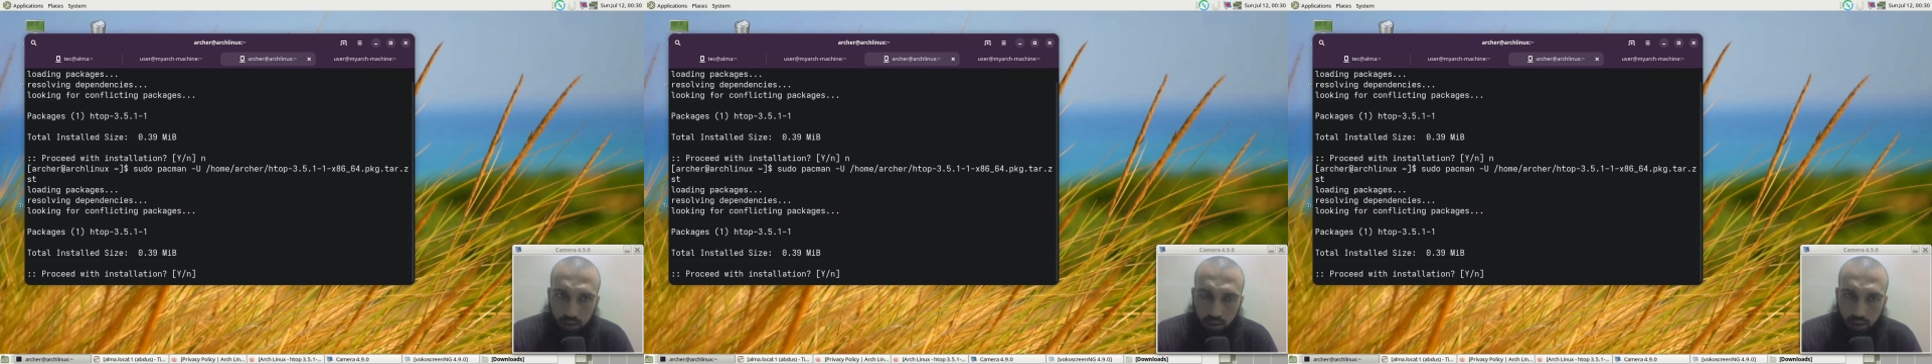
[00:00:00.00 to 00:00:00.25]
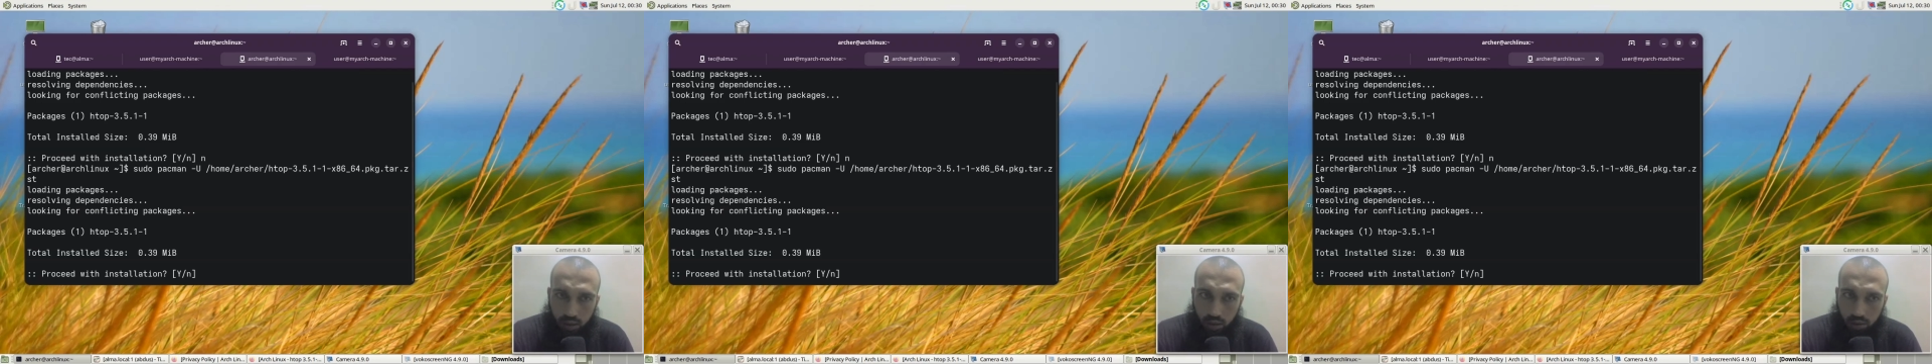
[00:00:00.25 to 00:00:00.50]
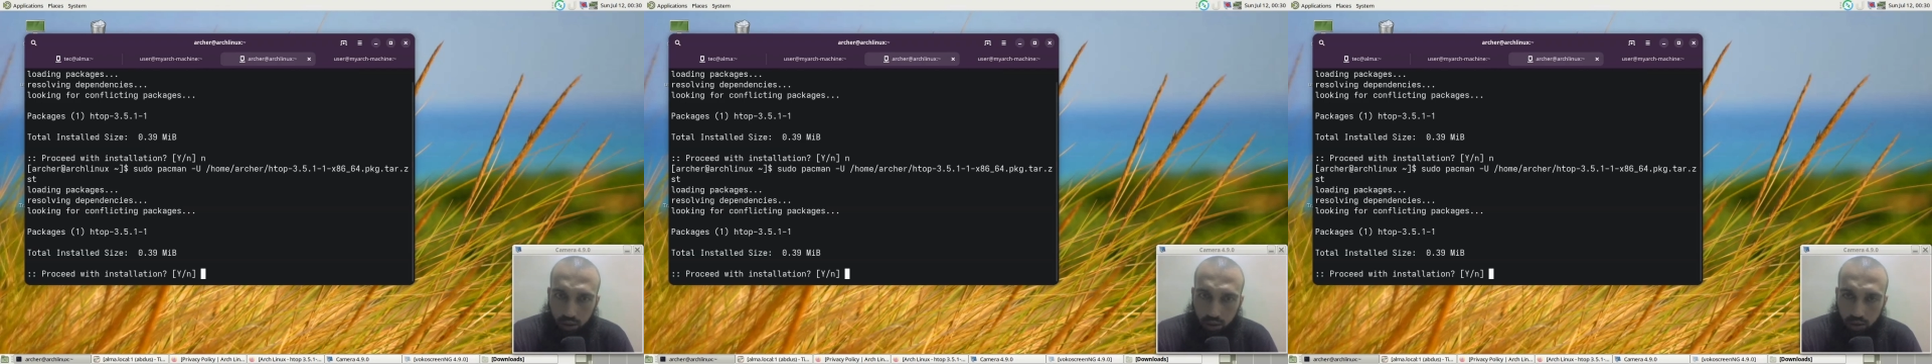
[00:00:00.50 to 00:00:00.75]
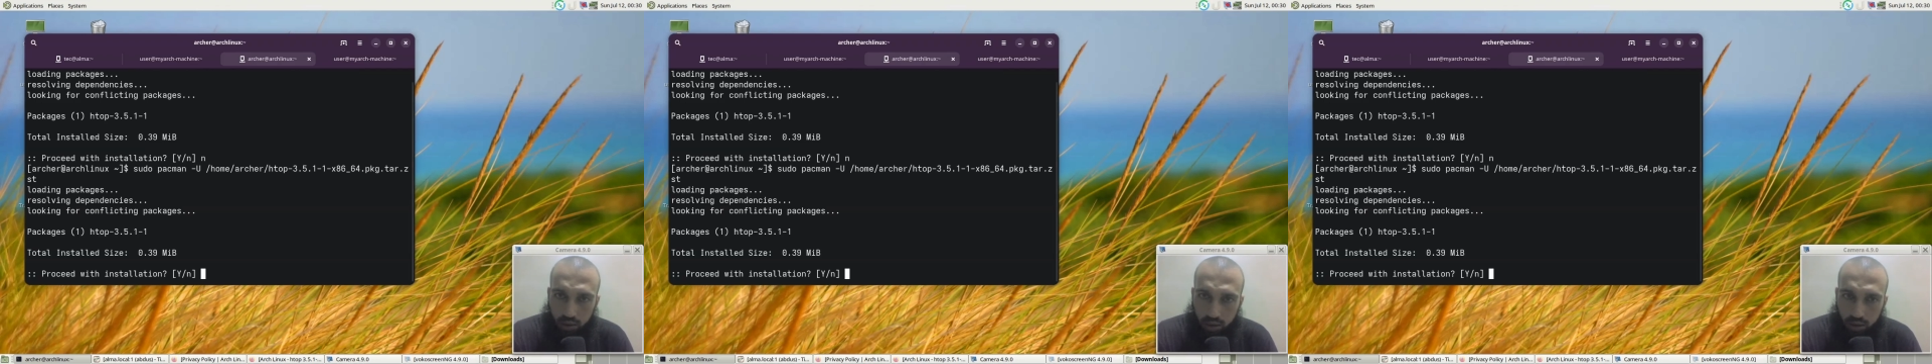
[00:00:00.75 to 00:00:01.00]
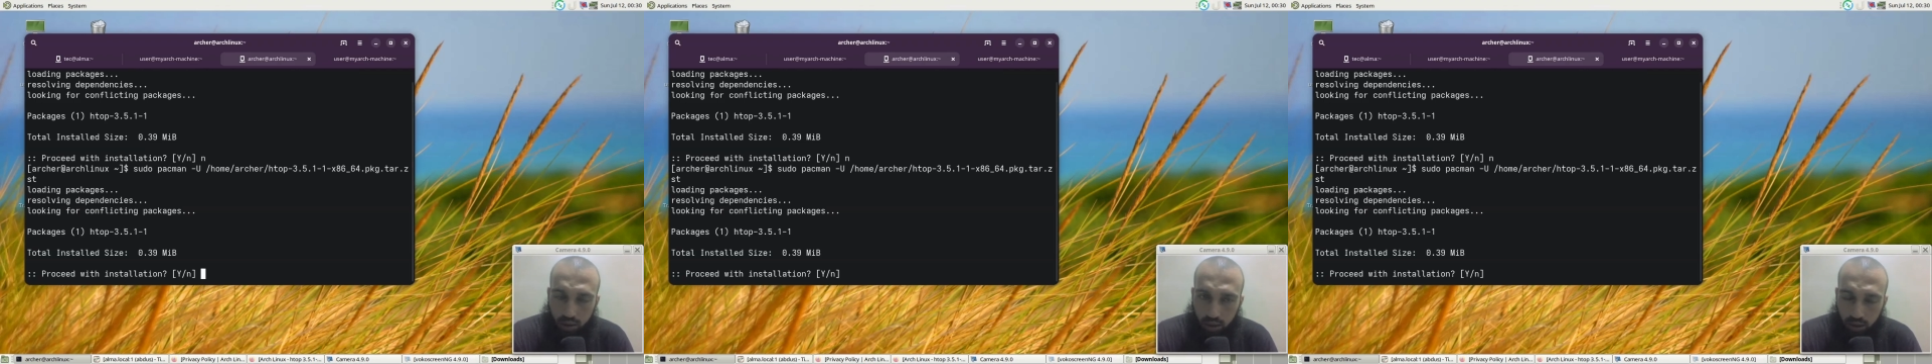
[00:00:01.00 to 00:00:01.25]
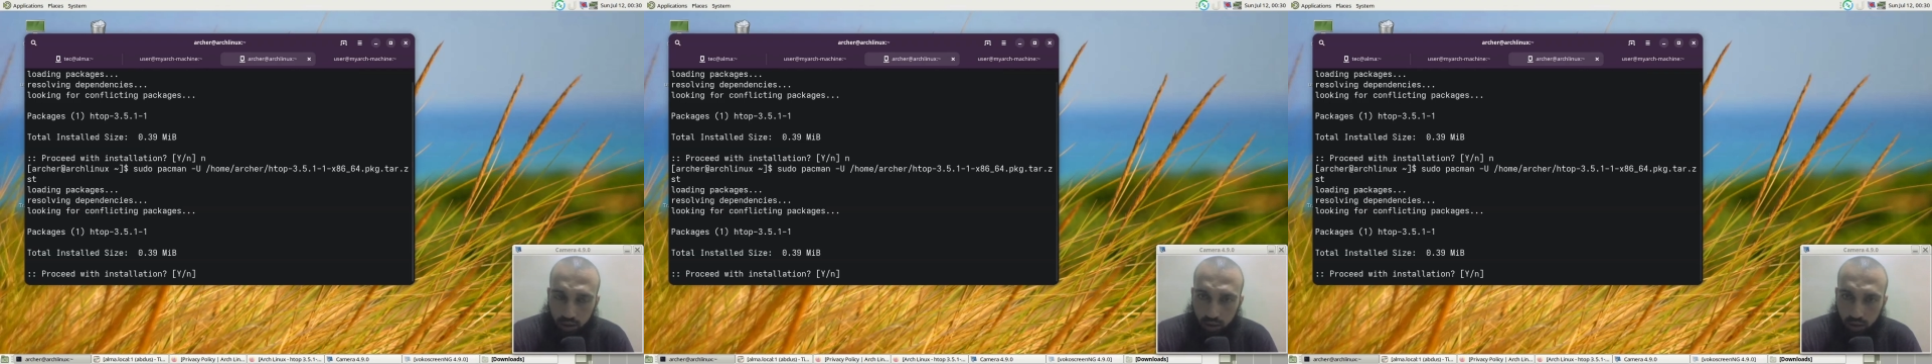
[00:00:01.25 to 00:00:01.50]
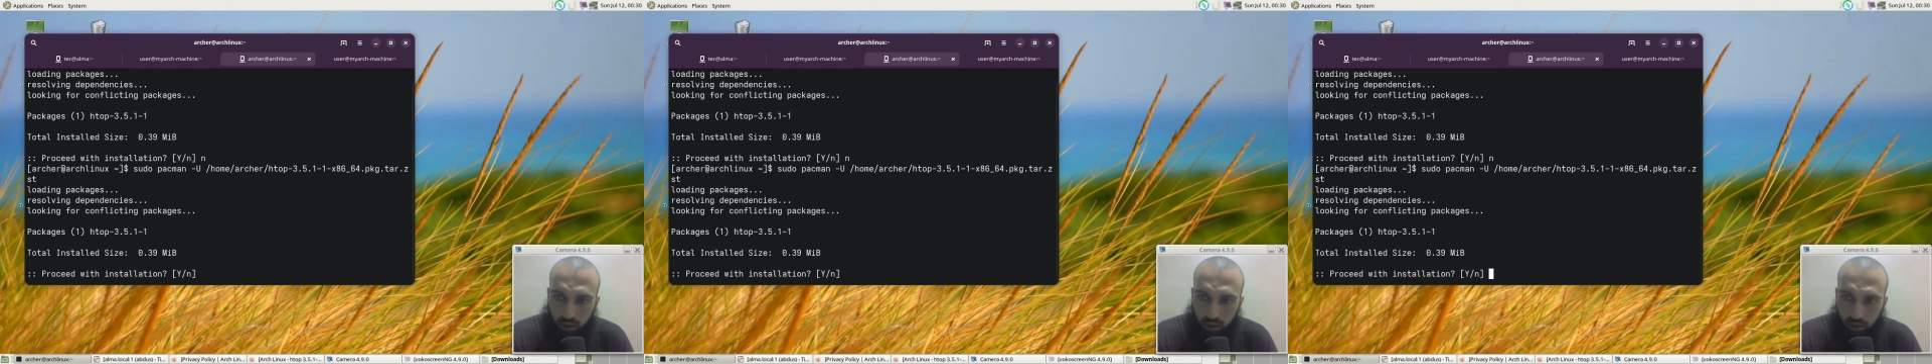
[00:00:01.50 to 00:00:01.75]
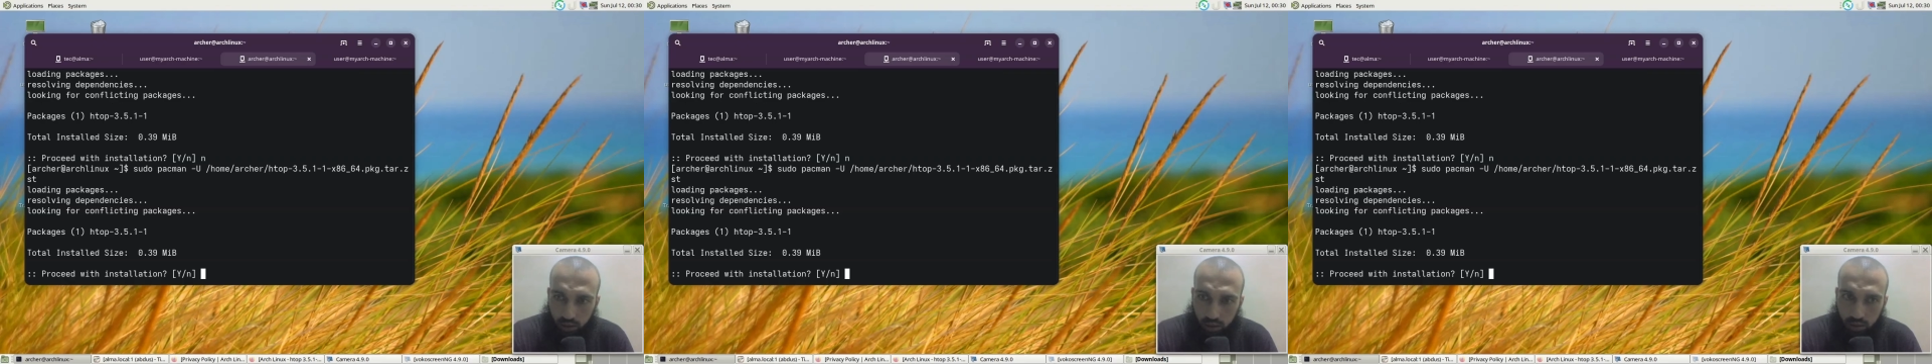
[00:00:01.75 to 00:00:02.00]
and you can see that
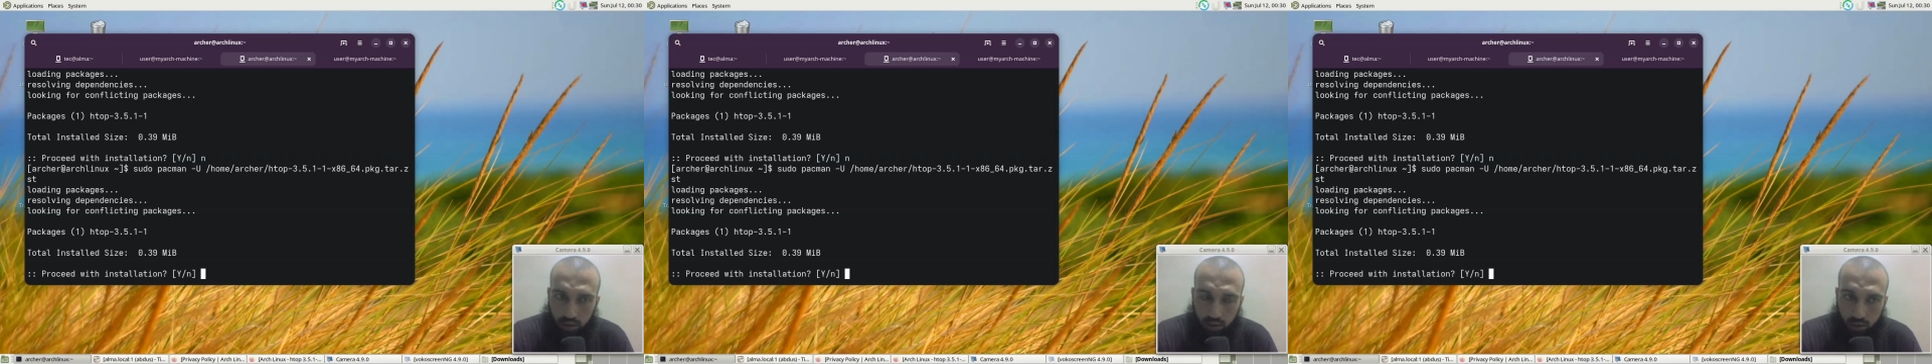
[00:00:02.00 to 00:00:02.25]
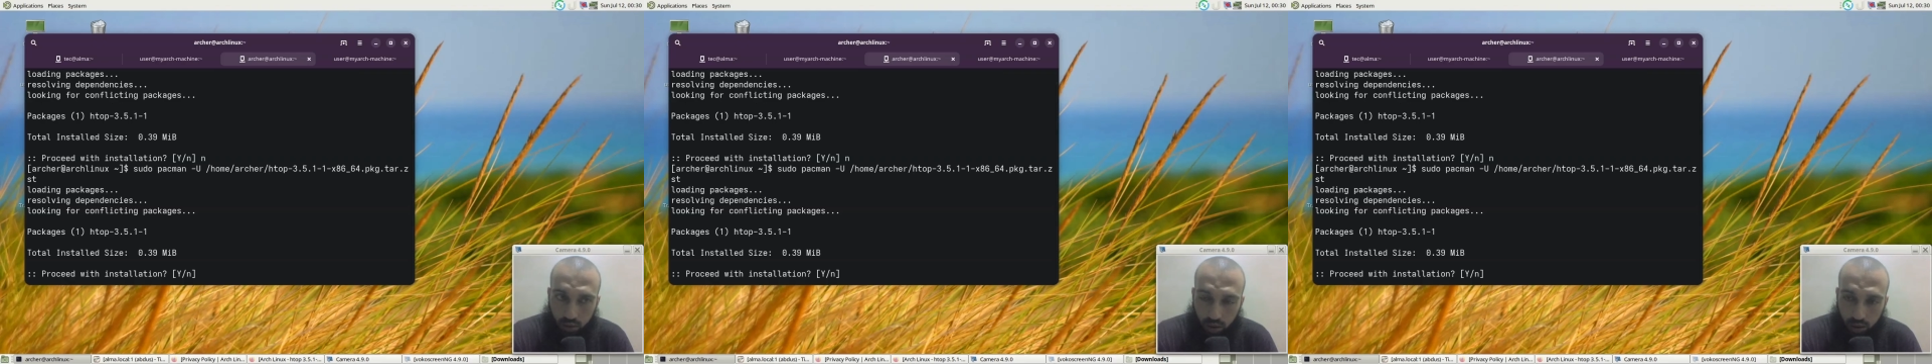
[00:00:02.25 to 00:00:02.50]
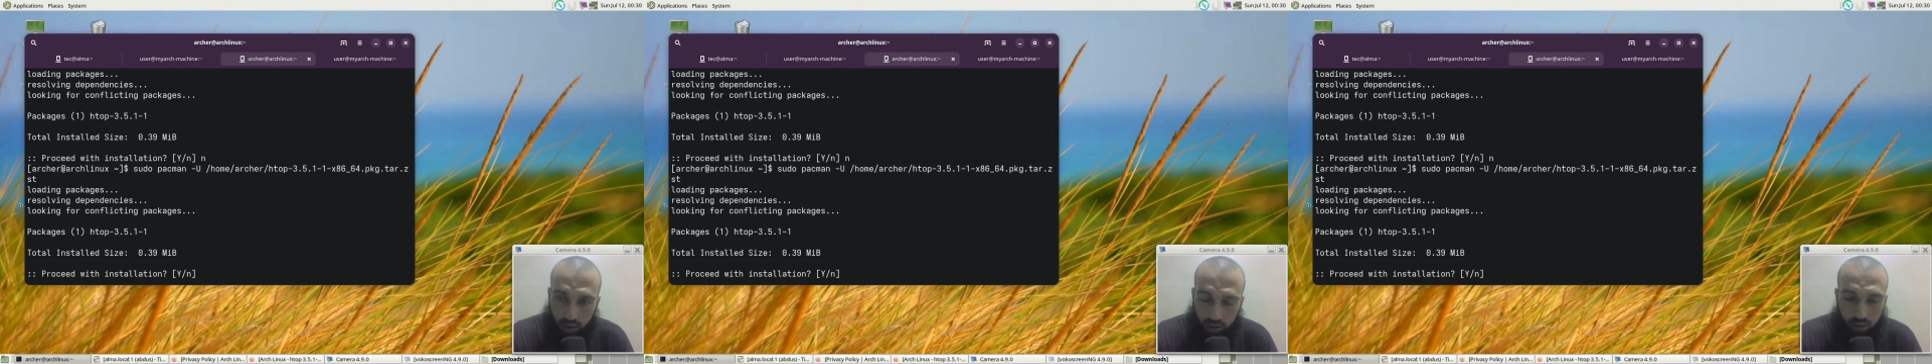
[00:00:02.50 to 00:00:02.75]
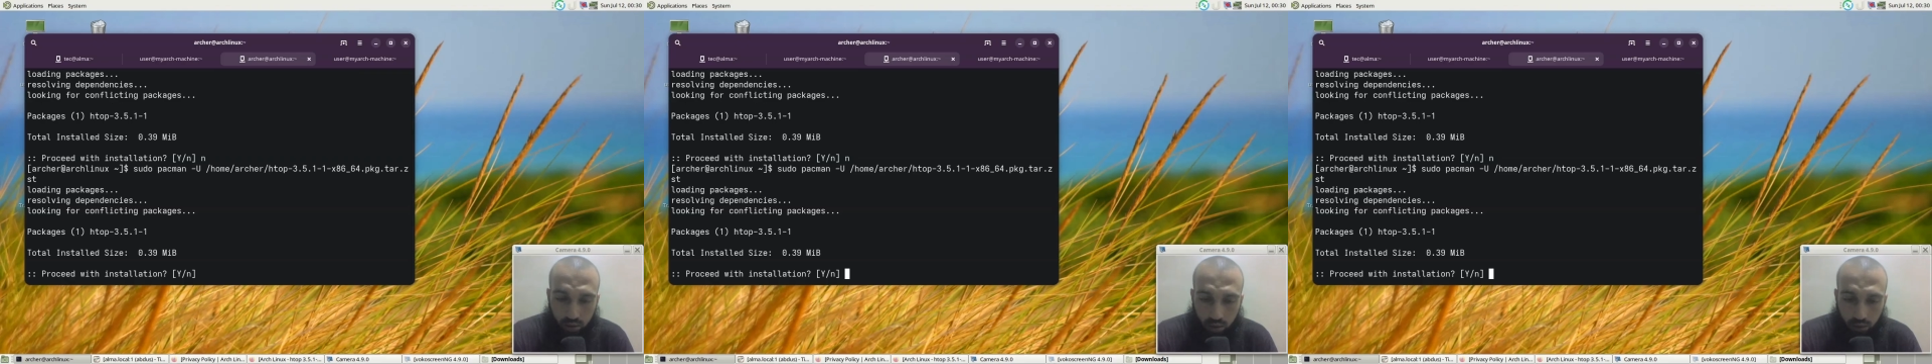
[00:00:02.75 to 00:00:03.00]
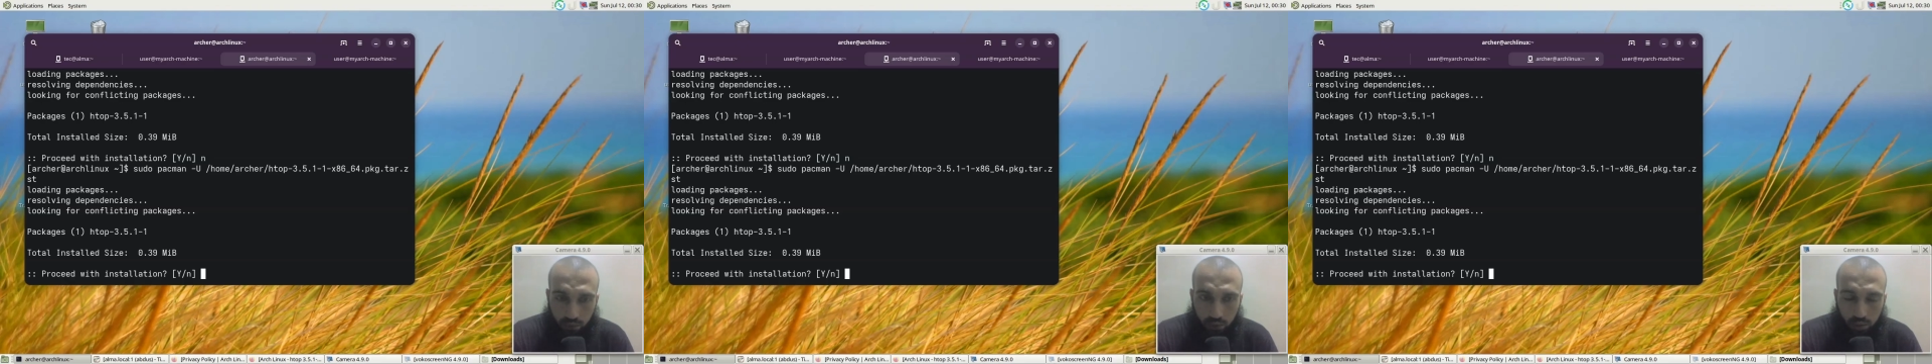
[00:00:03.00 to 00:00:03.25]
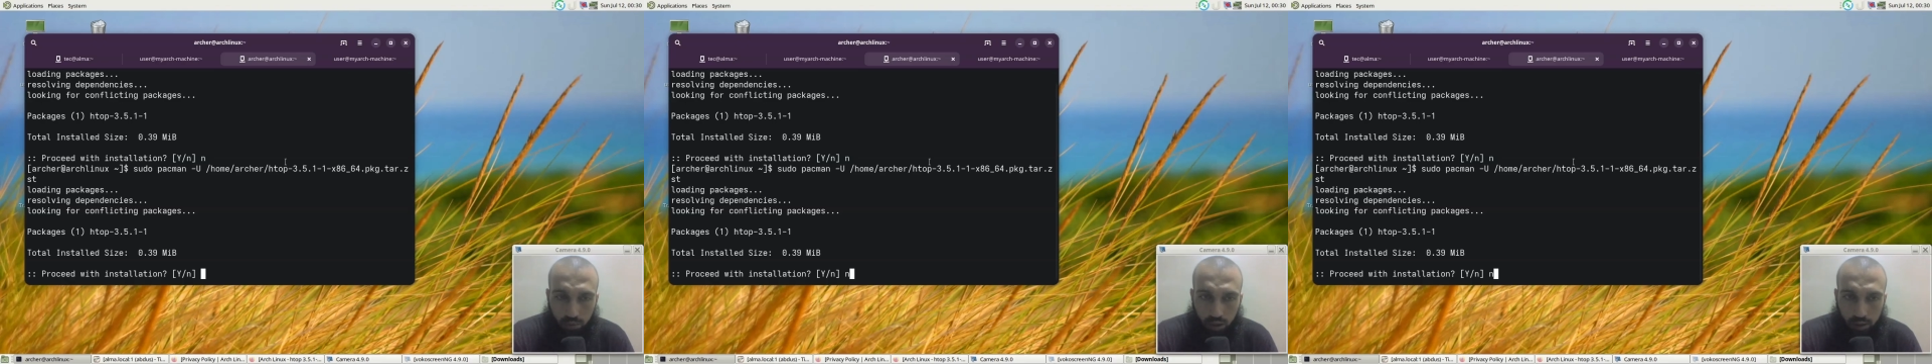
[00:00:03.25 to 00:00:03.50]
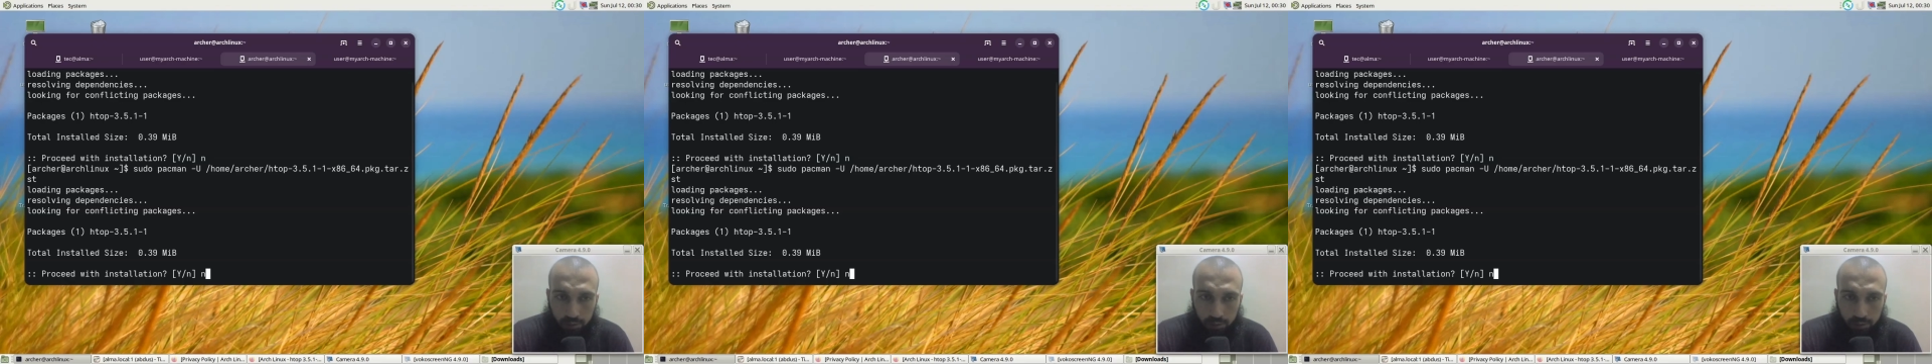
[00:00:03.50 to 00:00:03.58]
it's gonna install for me.